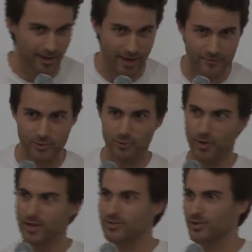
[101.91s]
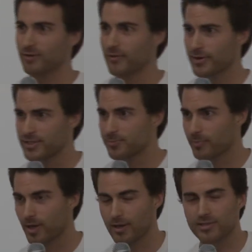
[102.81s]
after it rains are very
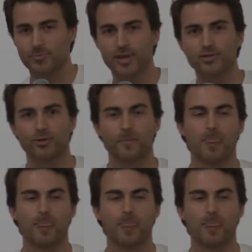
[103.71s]
special.